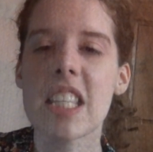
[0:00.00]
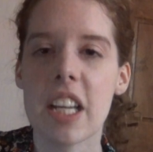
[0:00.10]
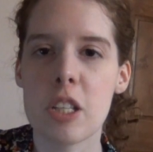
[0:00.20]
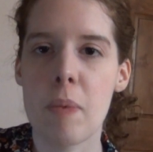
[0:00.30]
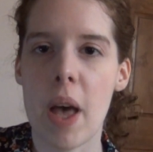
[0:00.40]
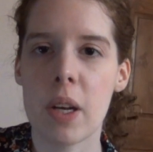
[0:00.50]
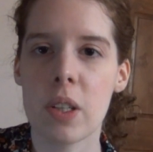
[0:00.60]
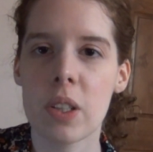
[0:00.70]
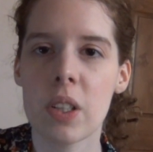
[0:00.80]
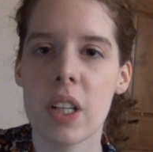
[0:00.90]
next
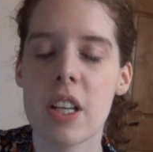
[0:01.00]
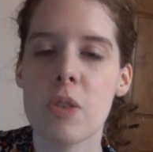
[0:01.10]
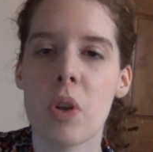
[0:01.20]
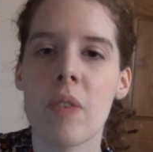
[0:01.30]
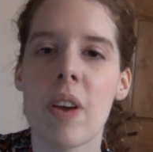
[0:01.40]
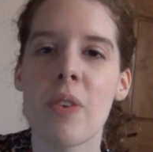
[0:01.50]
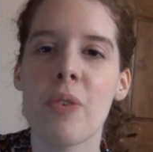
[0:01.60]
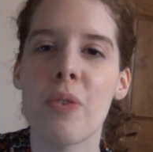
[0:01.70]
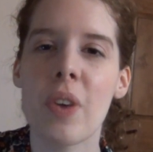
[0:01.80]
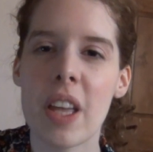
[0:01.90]
pattern is one of my
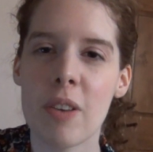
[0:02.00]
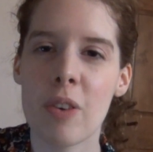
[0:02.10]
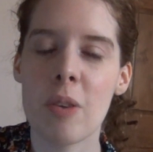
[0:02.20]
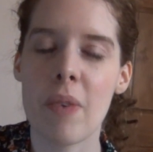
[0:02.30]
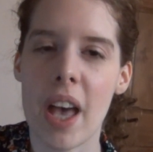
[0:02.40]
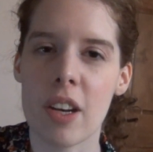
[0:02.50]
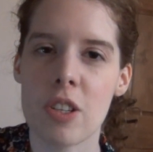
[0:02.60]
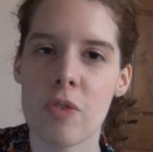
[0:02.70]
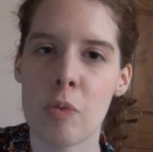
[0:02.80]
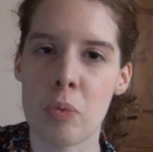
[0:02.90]
favorite
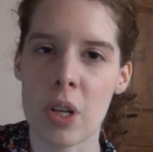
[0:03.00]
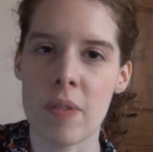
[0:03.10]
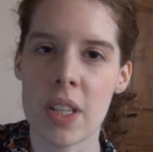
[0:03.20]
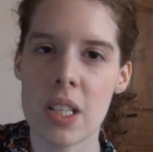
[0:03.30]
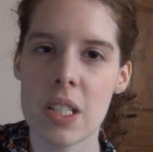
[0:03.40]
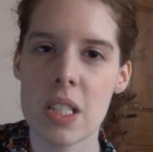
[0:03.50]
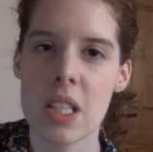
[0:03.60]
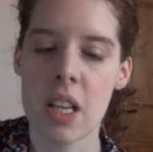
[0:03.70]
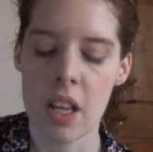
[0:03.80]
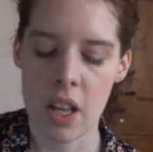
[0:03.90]
patterns for preemies.
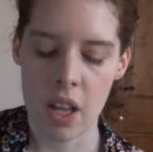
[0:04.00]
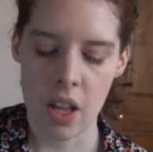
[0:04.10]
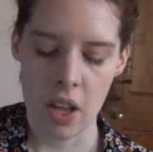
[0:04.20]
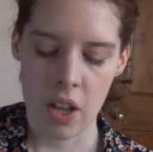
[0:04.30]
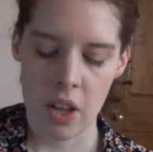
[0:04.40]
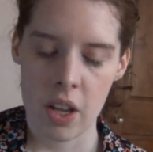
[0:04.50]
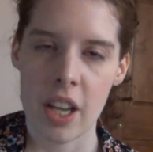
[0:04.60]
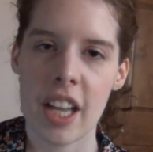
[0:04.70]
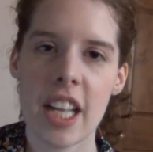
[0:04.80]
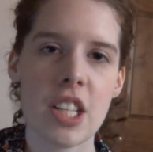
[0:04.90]

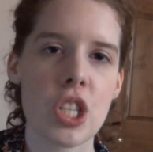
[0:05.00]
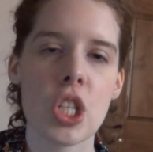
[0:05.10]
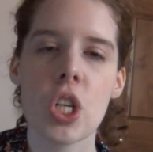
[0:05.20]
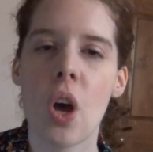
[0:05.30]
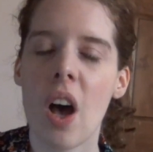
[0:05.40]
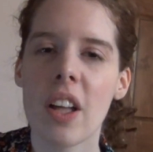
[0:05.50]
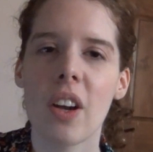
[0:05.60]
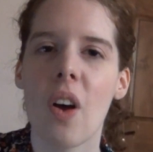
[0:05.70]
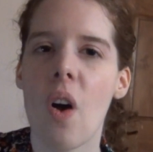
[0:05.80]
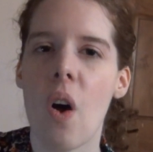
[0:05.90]
It's not
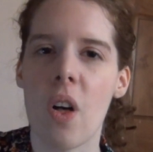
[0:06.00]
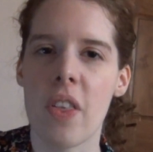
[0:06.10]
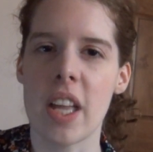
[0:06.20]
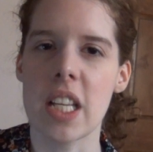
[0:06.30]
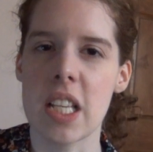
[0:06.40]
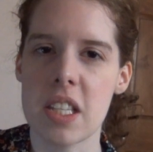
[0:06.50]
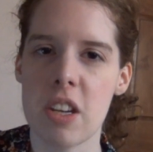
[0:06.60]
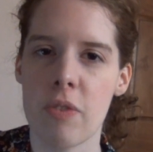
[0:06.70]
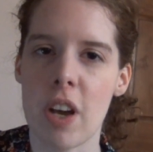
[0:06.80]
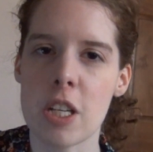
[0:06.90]
all that easy
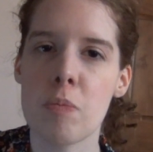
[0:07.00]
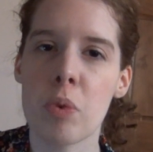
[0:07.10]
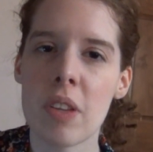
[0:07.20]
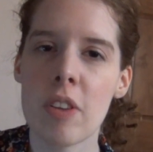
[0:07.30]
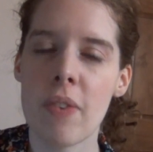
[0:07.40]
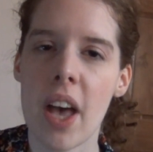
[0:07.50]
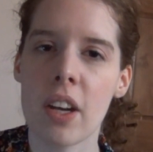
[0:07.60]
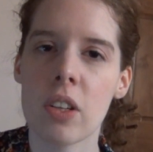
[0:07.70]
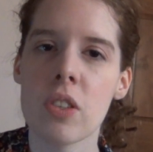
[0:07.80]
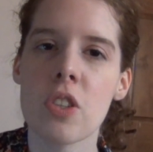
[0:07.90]
to find preemie
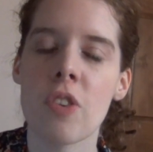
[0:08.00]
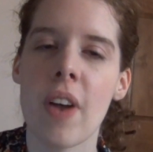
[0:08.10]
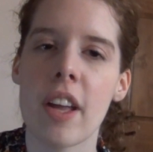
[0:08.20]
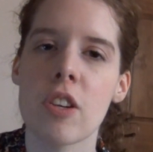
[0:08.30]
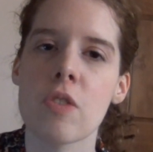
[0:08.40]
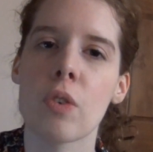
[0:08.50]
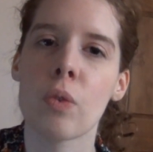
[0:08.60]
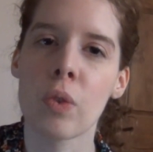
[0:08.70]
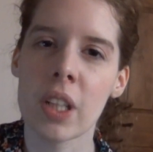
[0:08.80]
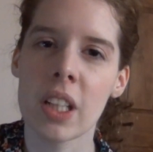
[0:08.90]
patterns or patterns for
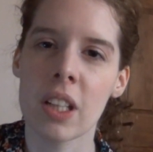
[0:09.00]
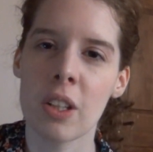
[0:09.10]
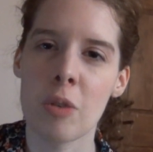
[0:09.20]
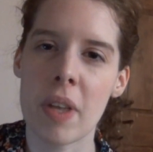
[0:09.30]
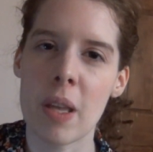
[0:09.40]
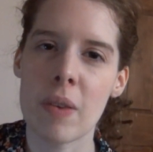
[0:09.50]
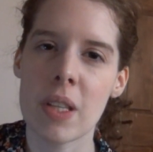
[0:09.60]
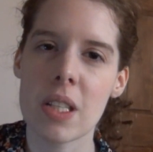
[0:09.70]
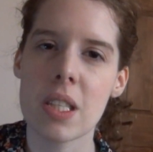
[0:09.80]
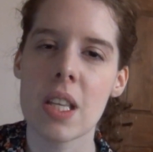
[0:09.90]
really little
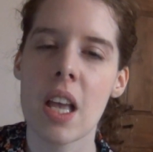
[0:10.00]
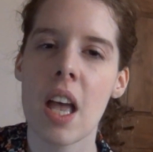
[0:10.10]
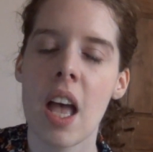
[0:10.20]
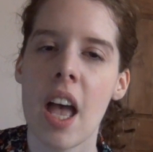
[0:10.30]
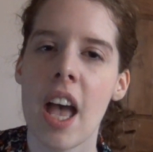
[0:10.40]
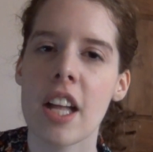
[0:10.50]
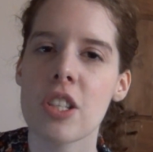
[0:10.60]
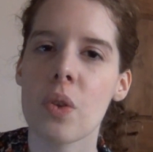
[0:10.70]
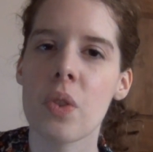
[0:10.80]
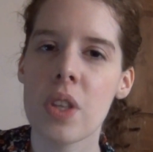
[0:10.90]
babies, and
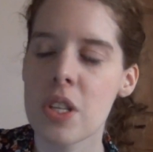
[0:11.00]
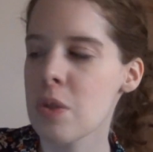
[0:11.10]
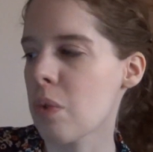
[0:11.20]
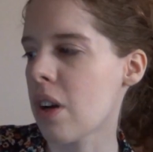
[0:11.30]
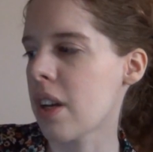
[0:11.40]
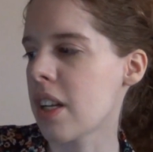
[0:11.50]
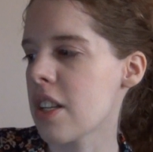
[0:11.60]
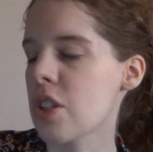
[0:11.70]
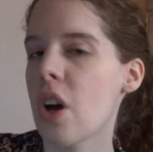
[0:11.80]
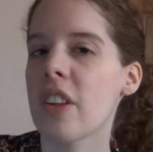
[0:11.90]
so this one
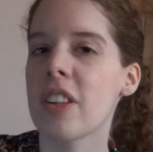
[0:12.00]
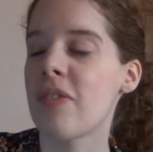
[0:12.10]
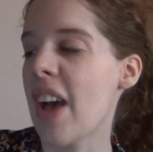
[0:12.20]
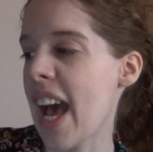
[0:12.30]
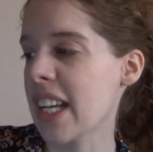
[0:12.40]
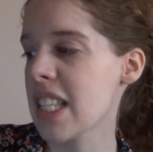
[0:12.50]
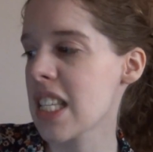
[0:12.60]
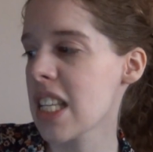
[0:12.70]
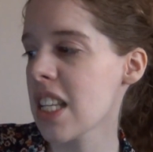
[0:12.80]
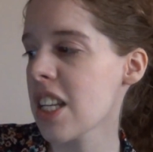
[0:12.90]
is called the
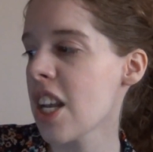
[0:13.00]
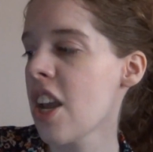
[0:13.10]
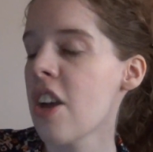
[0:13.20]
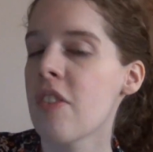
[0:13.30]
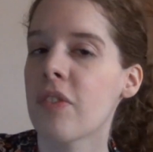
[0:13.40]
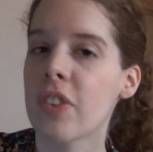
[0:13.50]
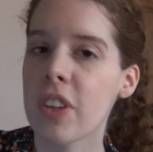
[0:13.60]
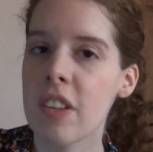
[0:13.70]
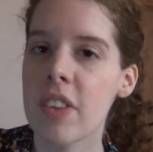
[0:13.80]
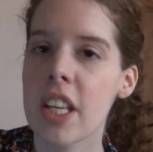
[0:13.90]
Paxton
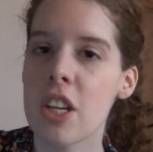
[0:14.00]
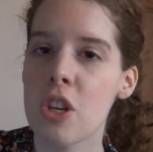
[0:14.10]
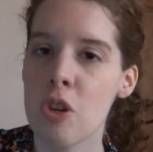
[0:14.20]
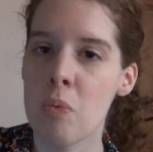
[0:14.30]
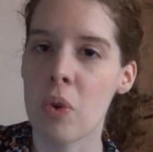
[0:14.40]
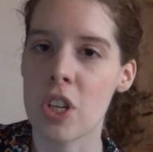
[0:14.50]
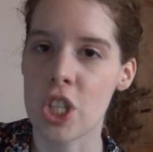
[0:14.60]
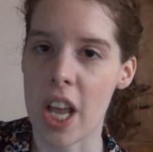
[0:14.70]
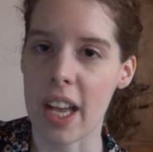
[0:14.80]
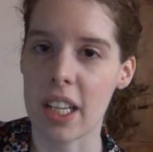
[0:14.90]
Preemie and Newborn
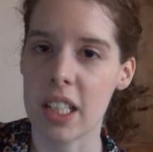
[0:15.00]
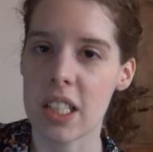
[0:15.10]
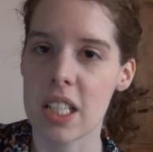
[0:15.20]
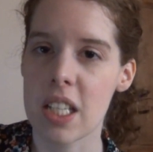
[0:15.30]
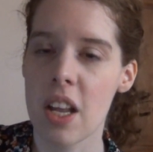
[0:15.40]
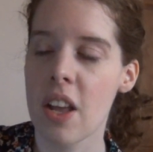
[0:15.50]
Jacket.